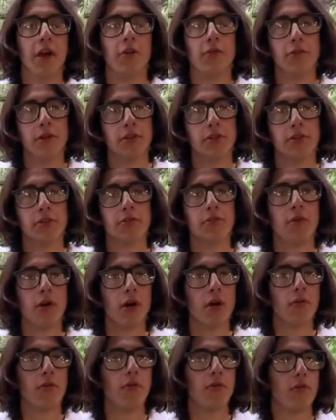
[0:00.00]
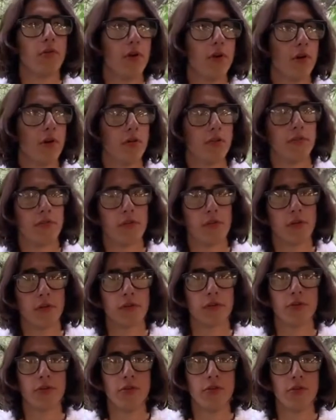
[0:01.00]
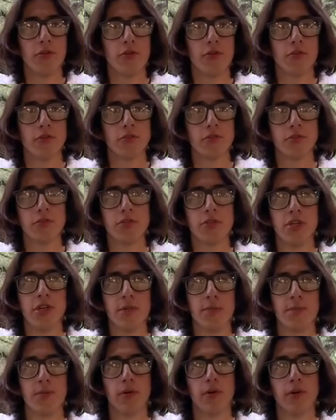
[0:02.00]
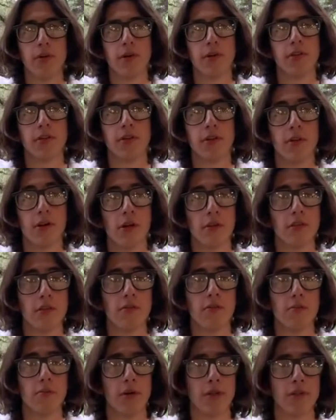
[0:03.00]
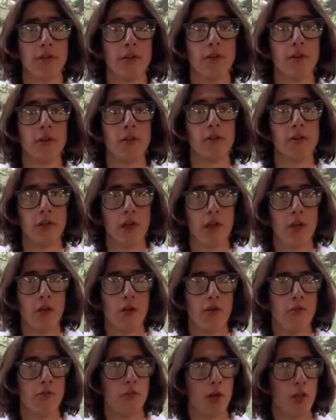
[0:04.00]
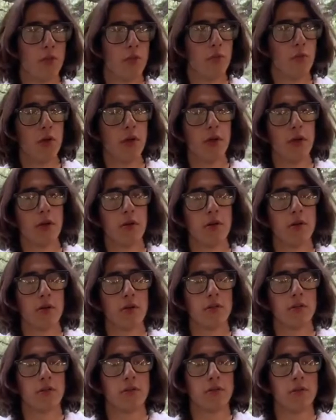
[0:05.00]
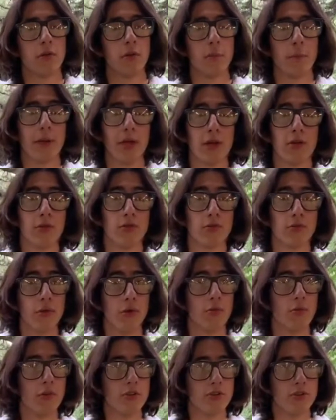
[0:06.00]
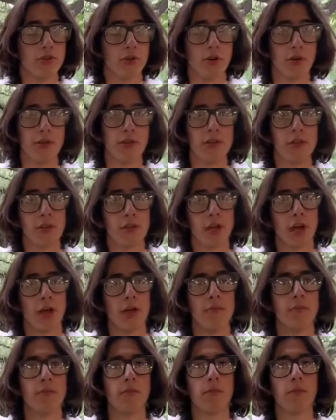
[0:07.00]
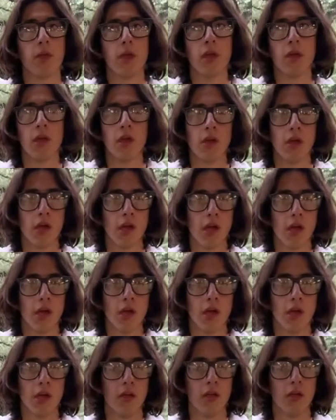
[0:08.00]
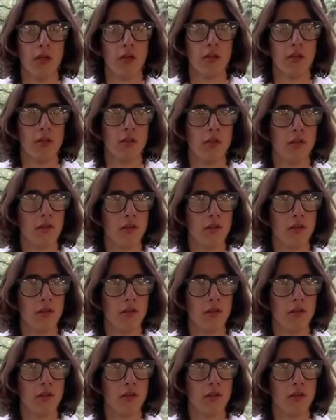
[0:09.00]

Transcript: reason why we were forced to use cheaper and alternative materials was because we were short in time and